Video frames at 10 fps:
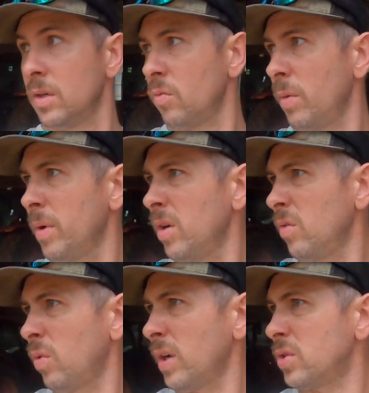we
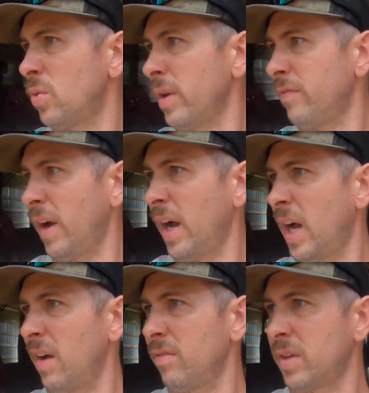moved, what,
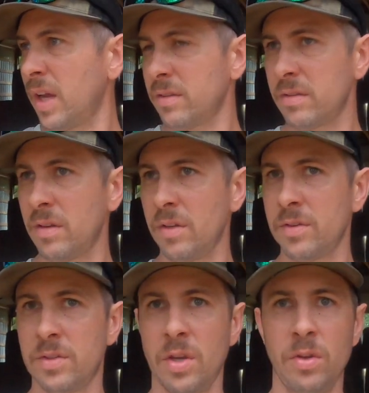25, count the other
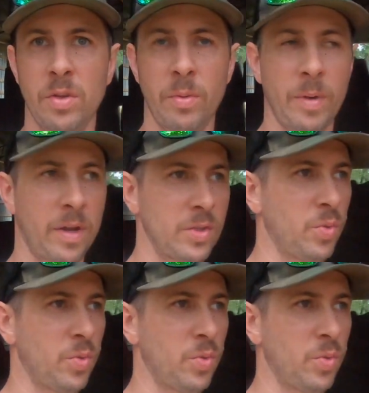2 that we brought in,